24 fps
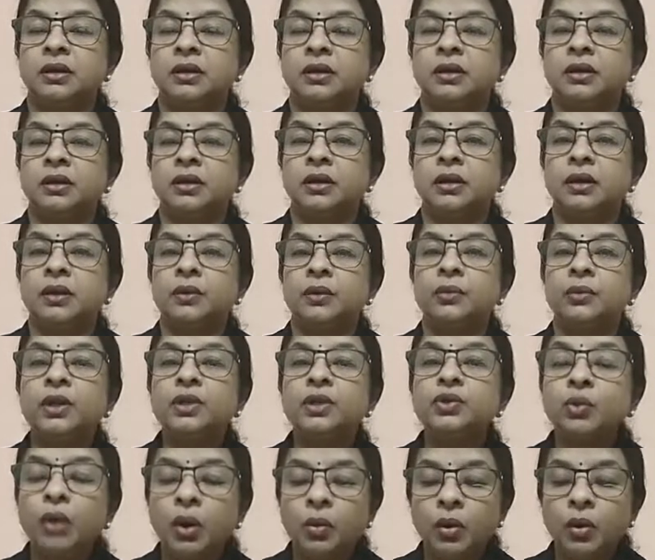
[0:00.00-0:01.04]
we do
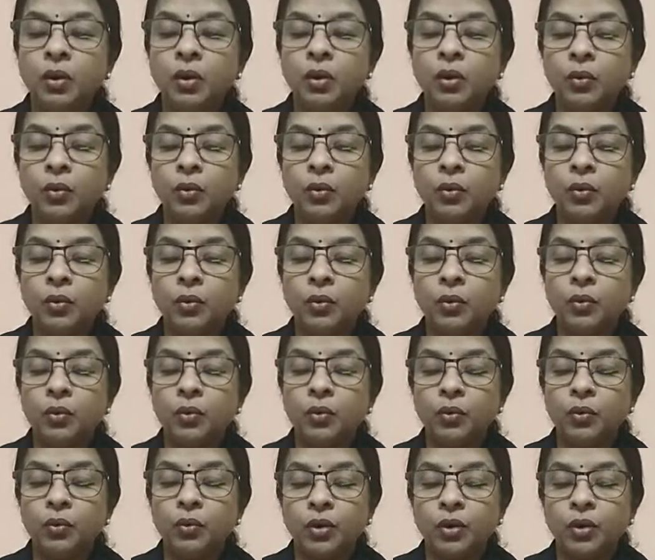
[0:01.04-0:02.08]
our work,
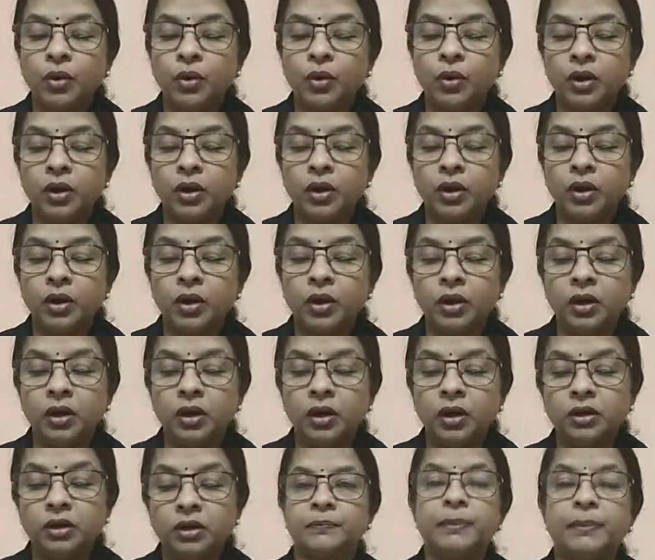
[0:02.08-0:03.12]
the
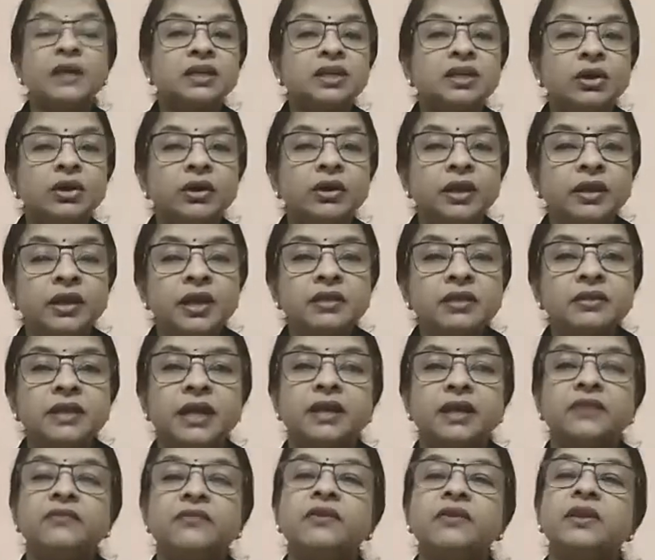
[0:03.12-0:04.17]
security
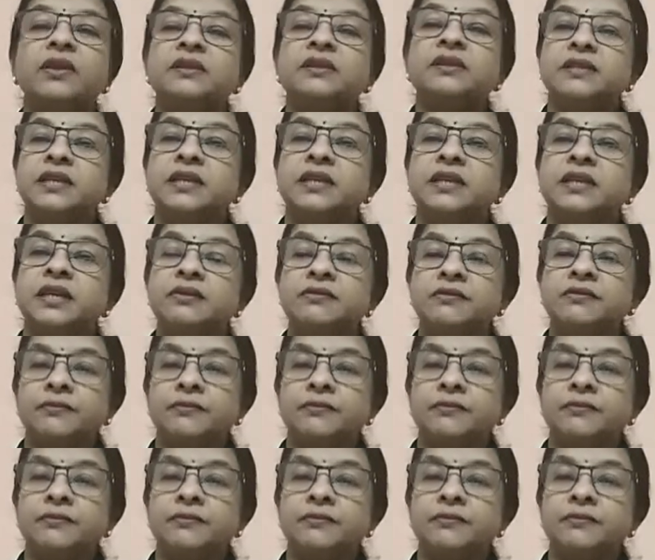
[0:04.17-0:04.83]
that we receive,